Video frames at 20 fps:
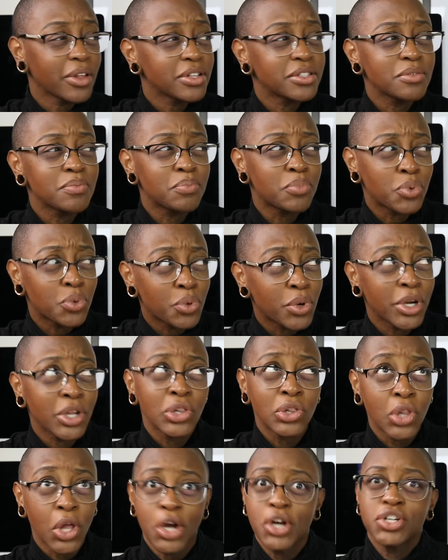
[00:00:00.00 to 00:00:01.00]
That's a pretty
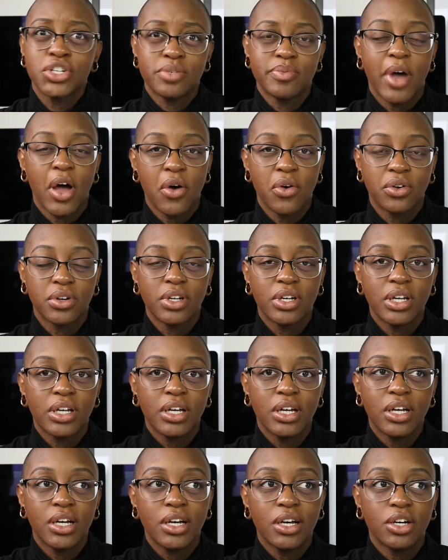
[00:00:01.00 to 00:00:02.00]
large amount
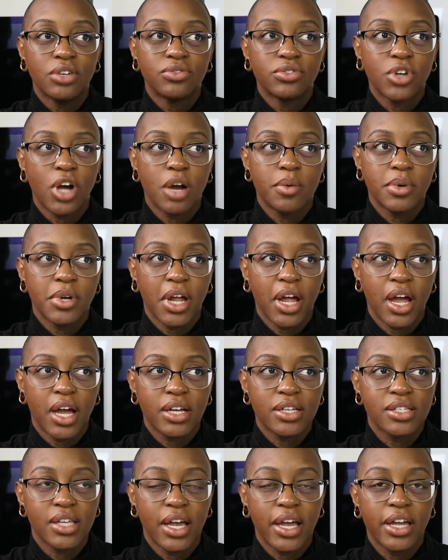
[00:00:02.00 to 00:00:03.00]
of carbon
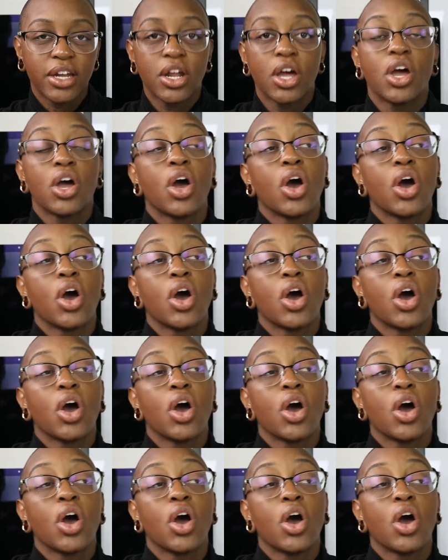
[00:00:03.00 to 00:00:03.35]
dioxide